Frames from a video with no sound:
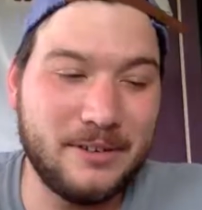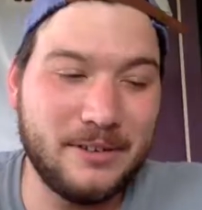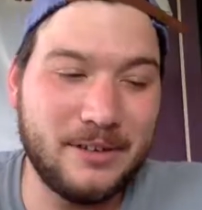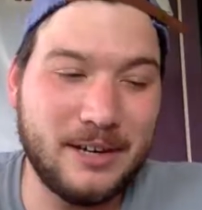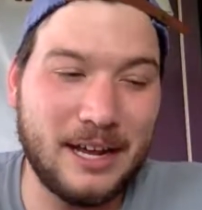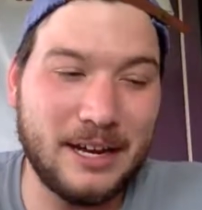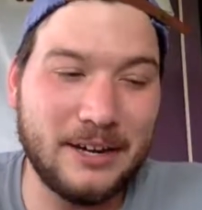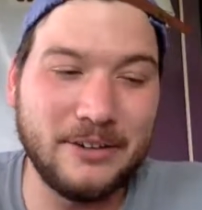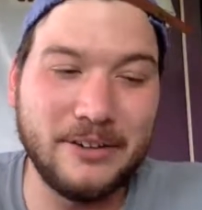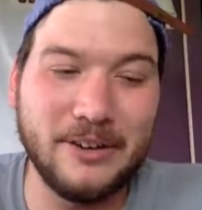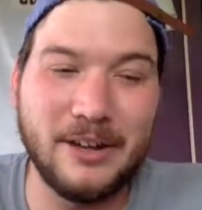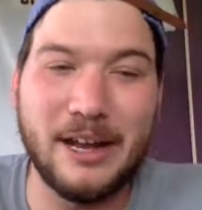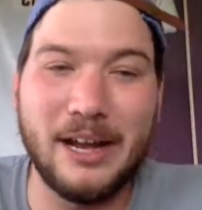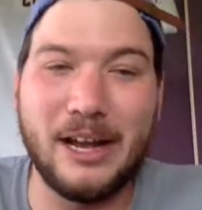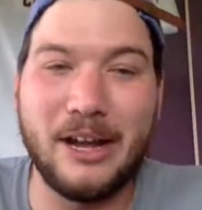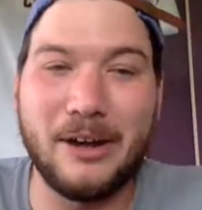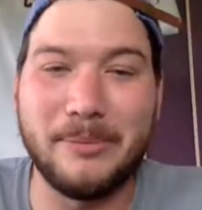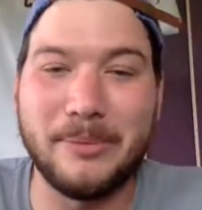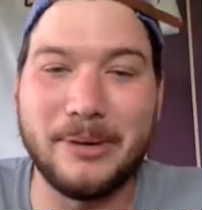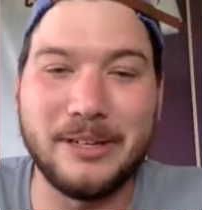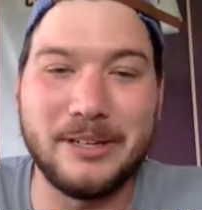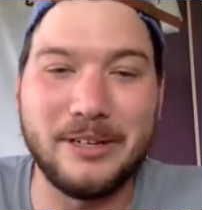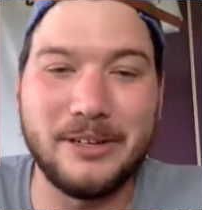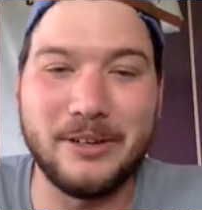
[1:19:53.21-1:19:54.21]
I don't know how I'm
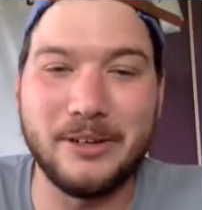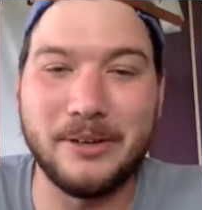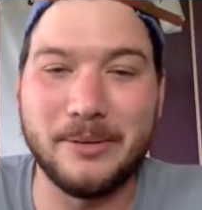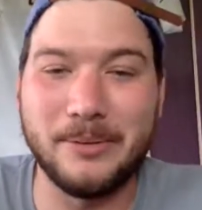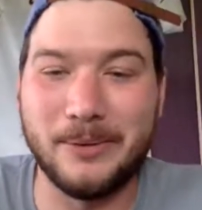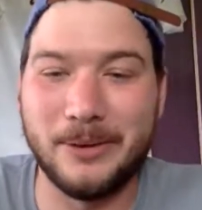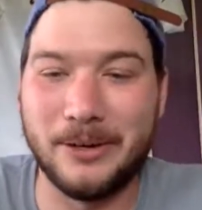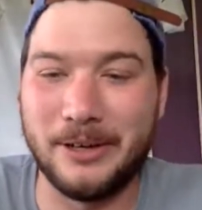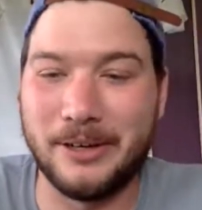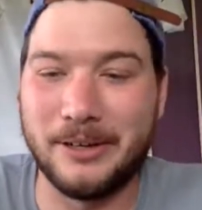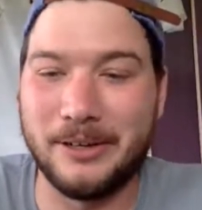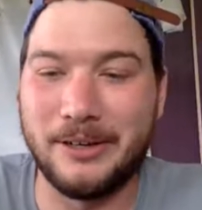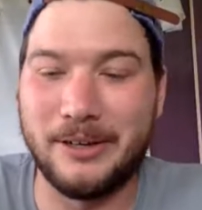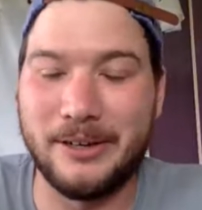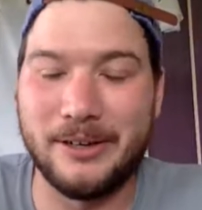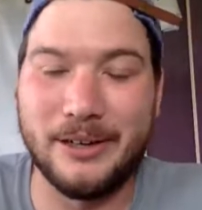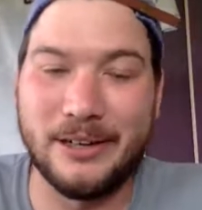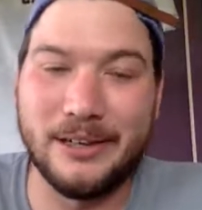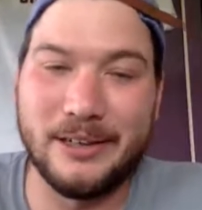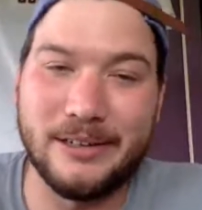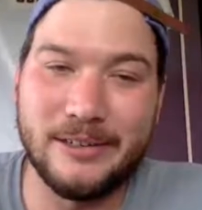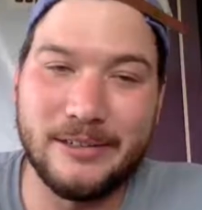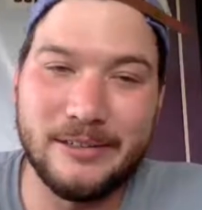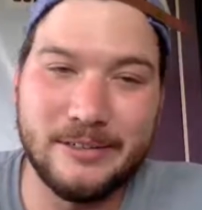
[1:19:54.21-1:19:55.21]
gonna do it. We're gonna do
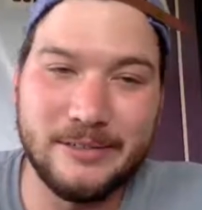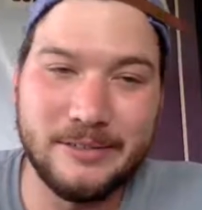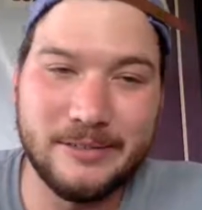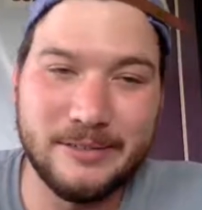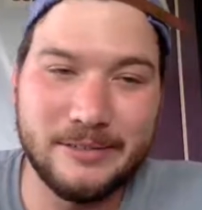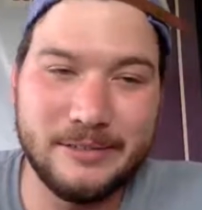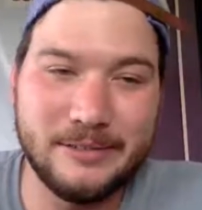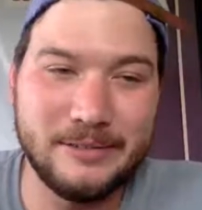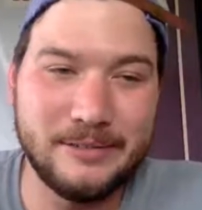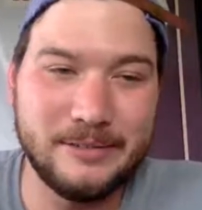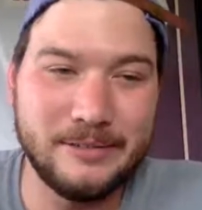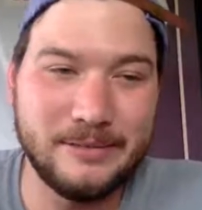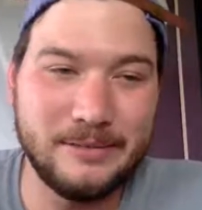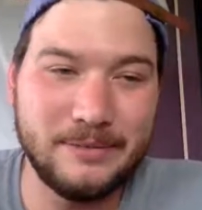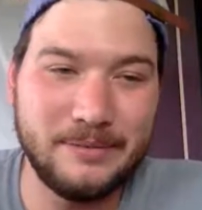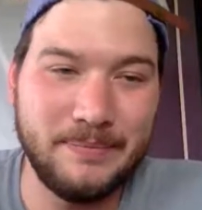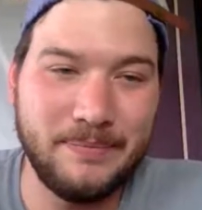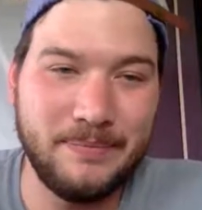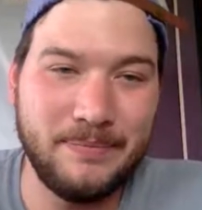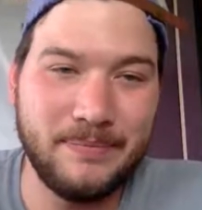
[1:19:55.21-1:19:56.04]
it.